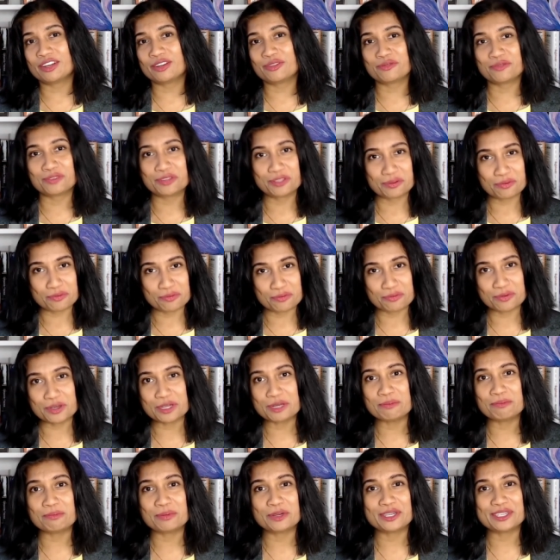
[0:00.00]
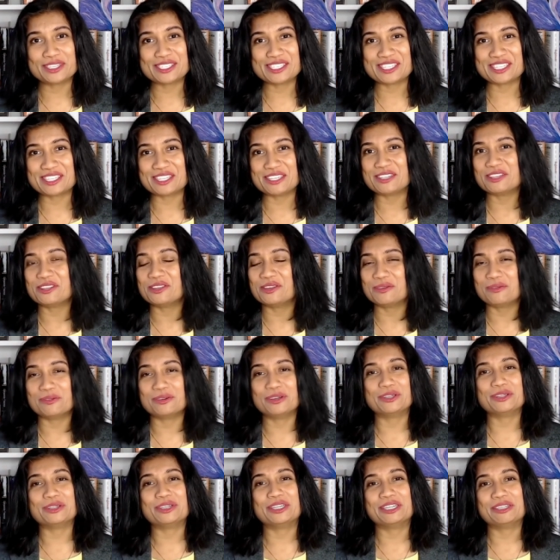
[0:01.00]
it with one person you
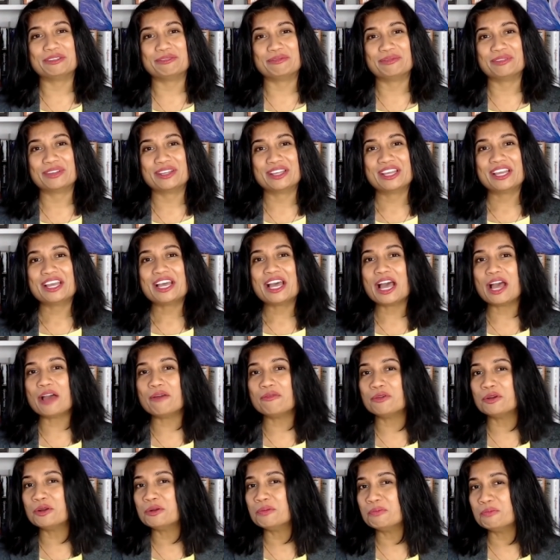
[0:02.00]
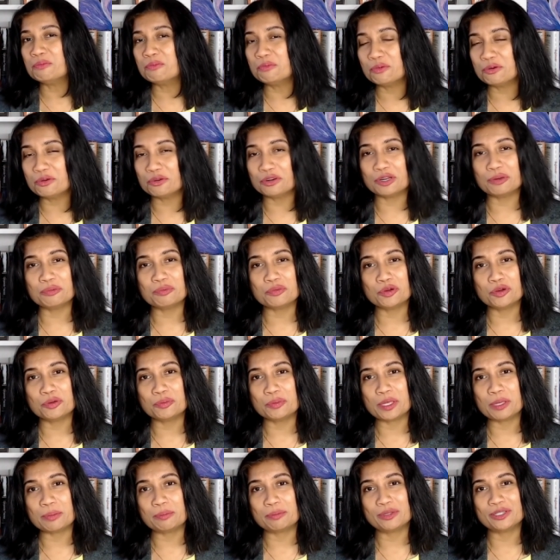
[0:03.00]
want to help. I want more and
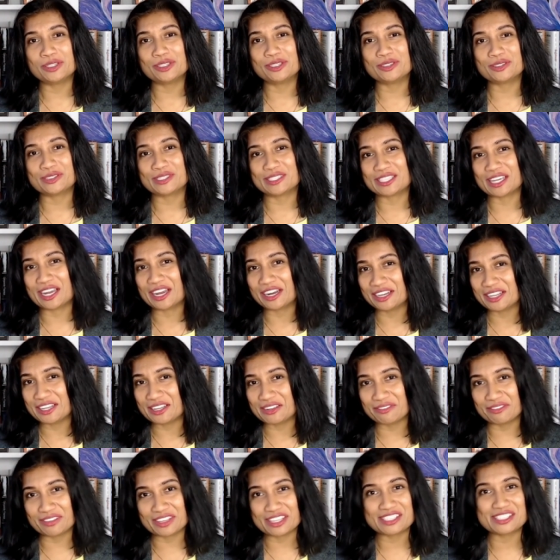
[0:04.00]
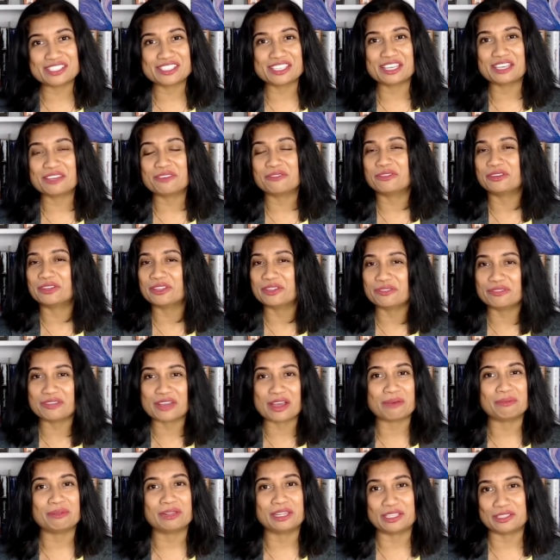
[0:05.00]
more people to start investing for the
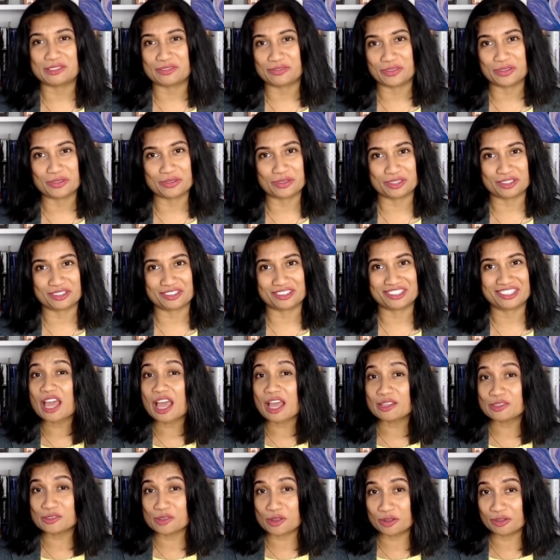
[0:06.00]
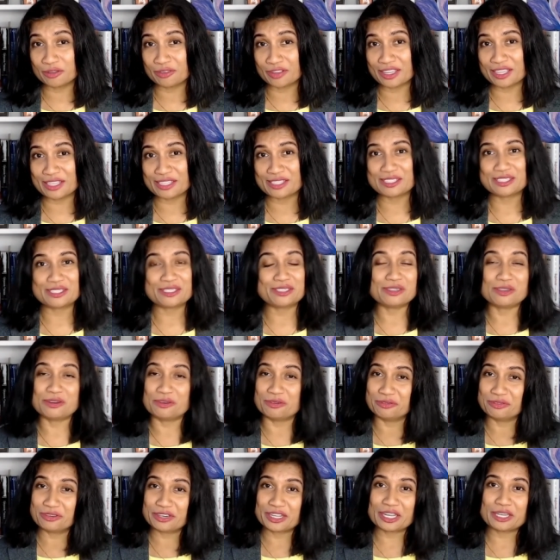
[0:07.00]
family's future. As always,
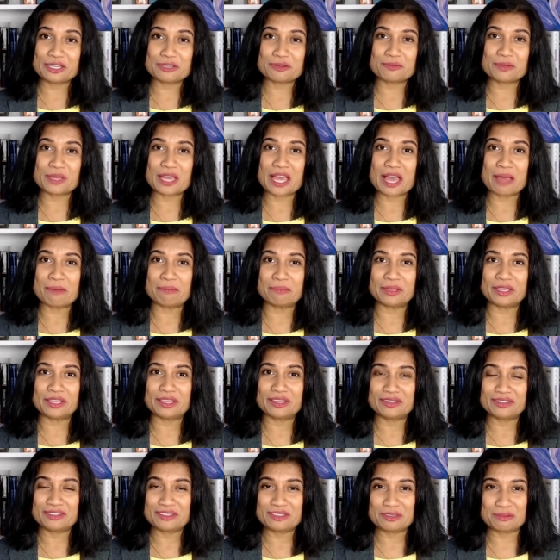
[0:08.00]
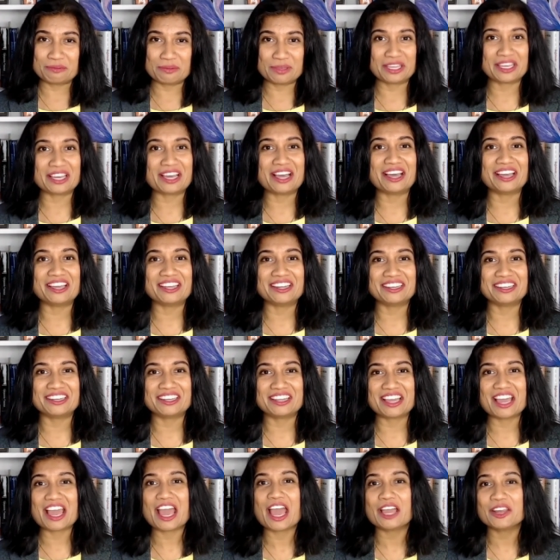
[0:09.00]
don't forget to be happy, to be kind,
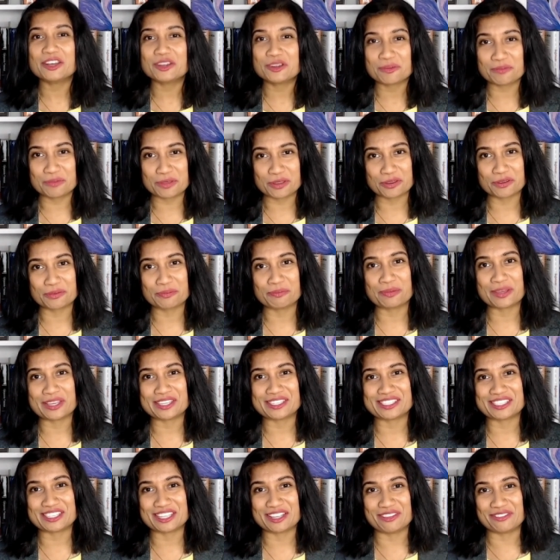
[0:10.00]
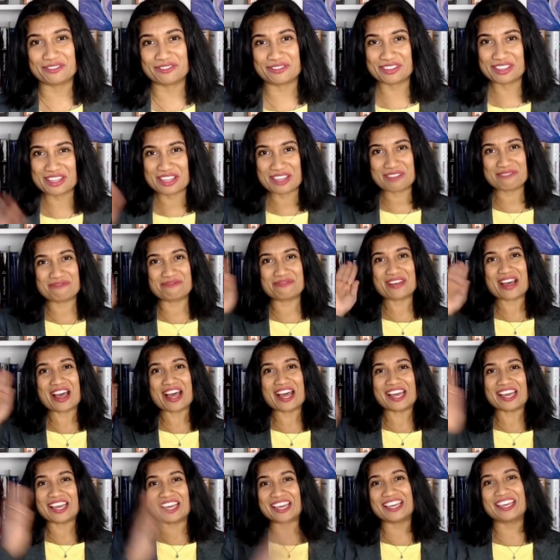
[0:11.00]
and to be your best self.
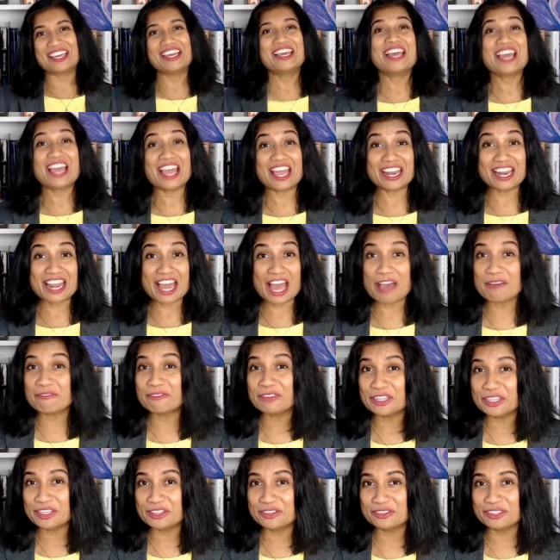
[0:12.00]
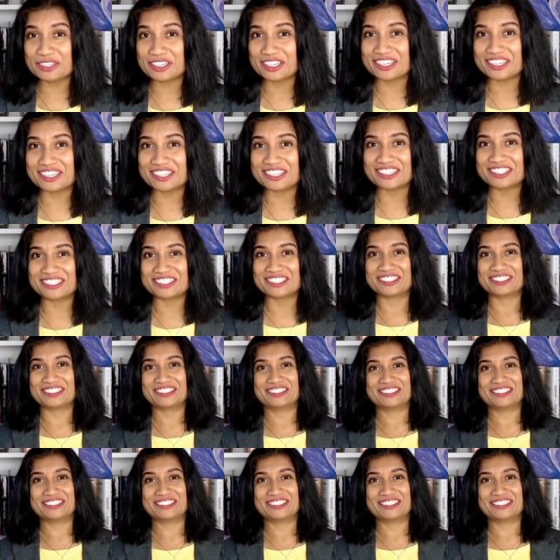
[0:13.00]
Bye and Happy New Year!